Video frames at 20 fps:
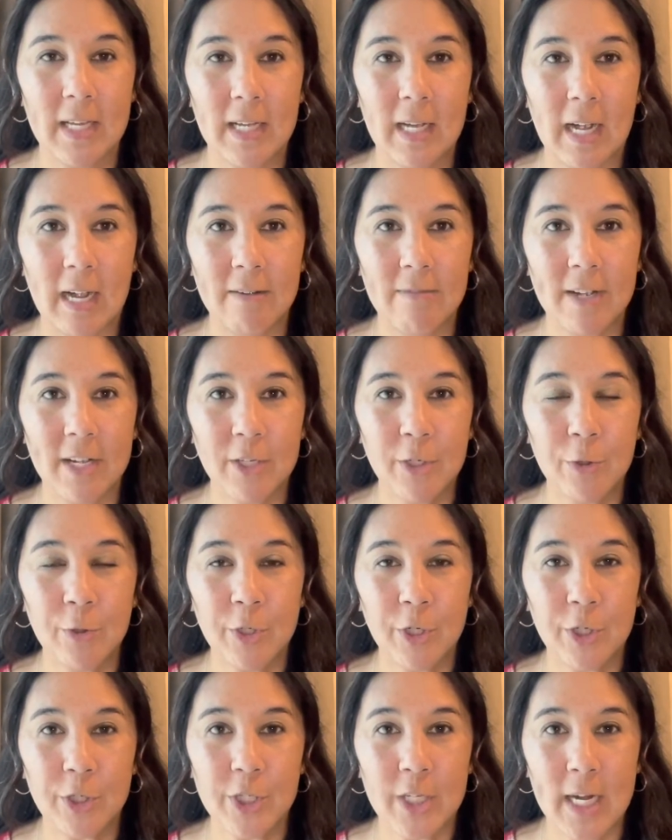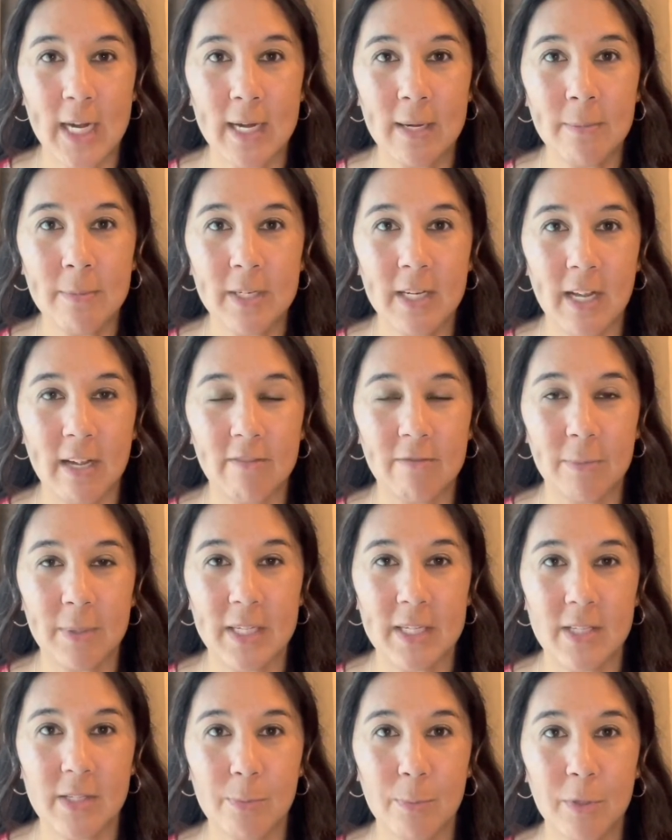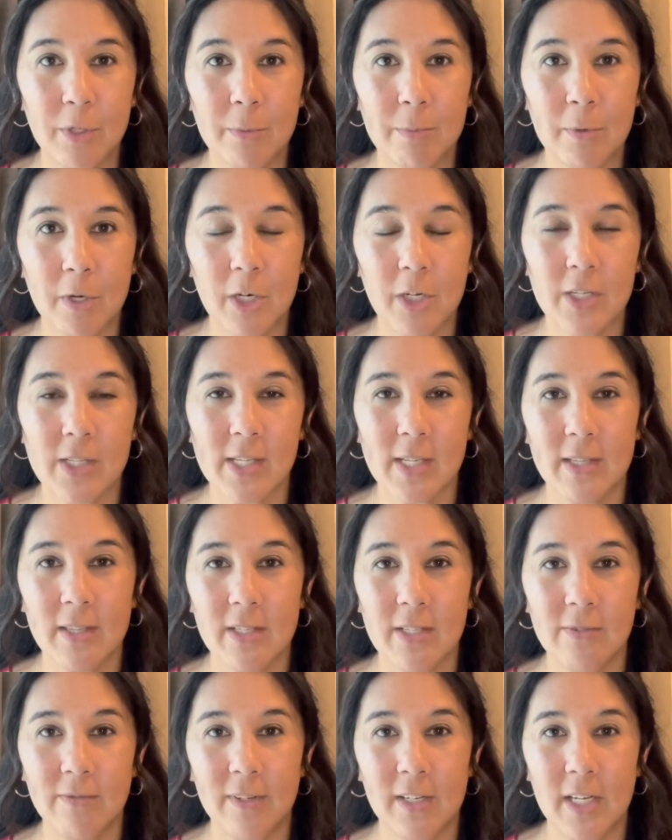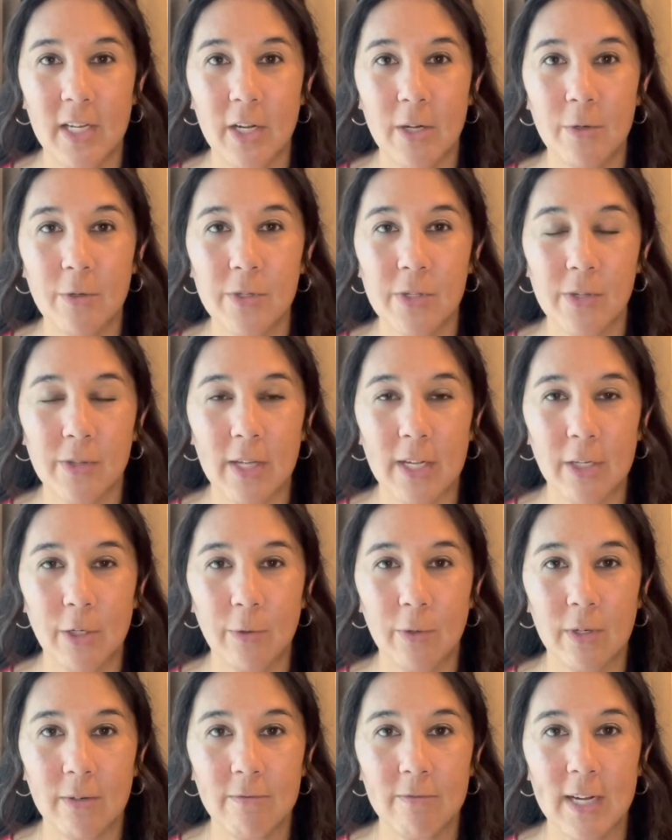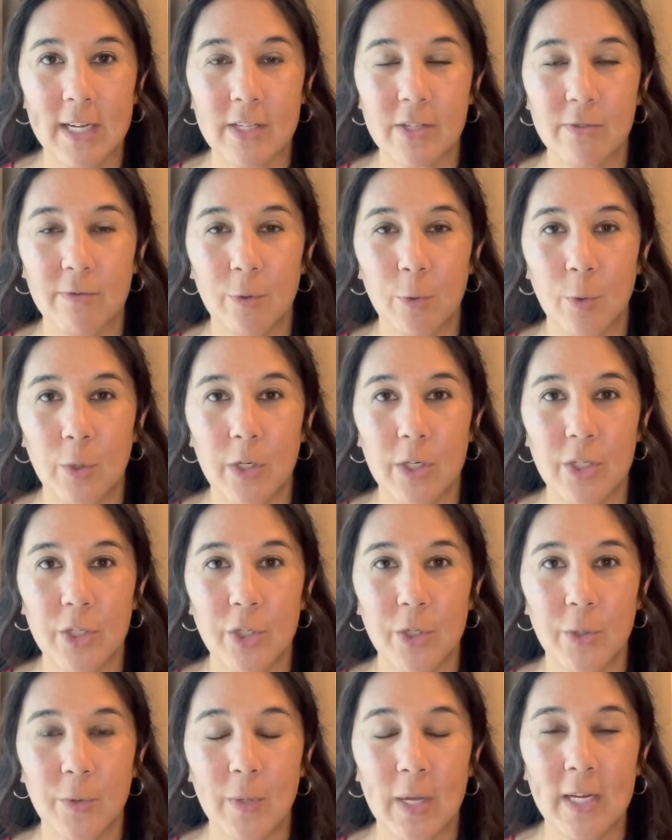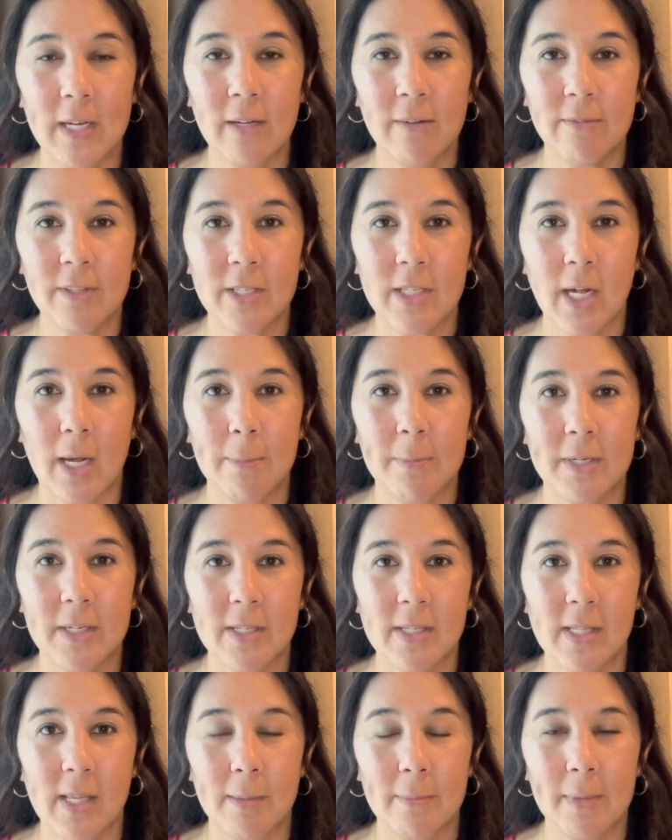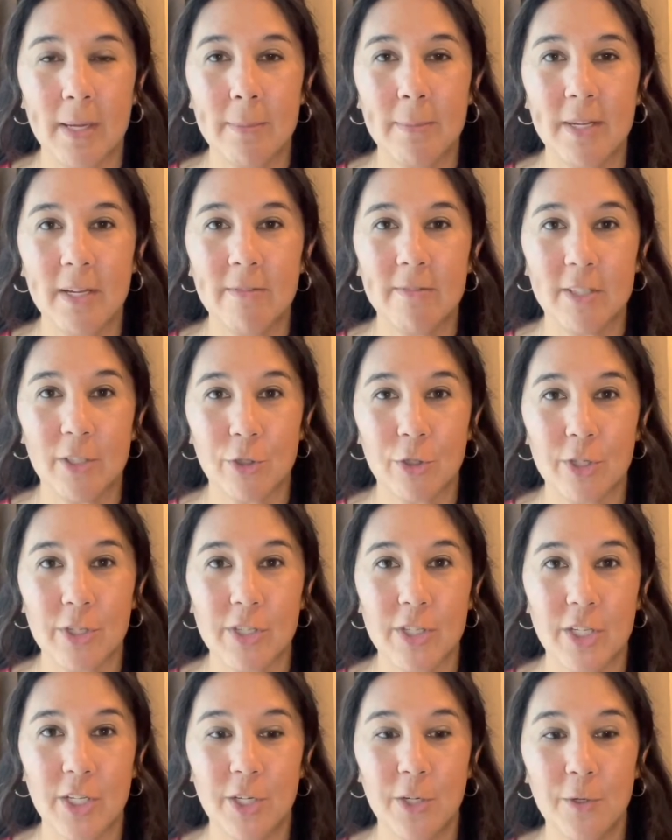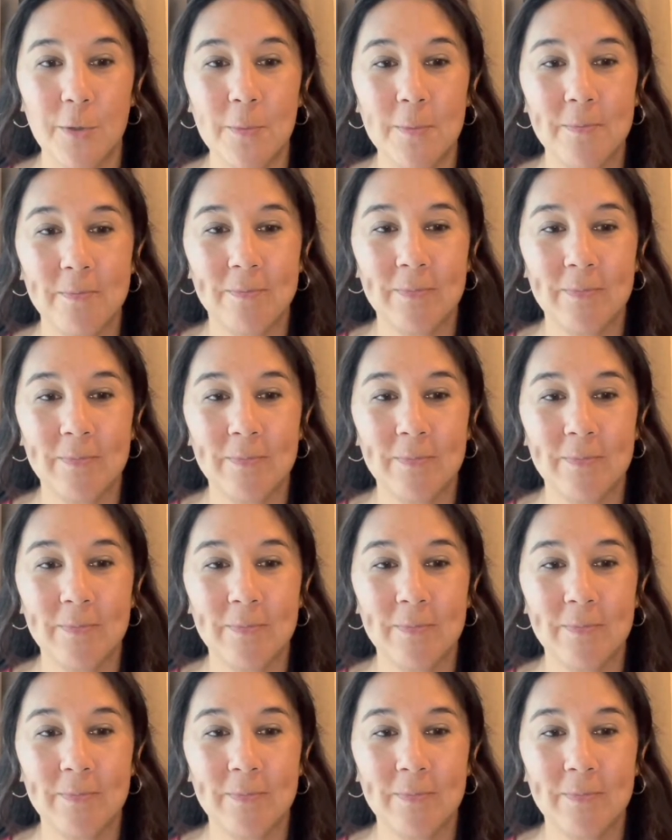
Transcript: I value your time and have placed bookmarks in this video so that you can fast forward to any of the topics that may be of interest to you.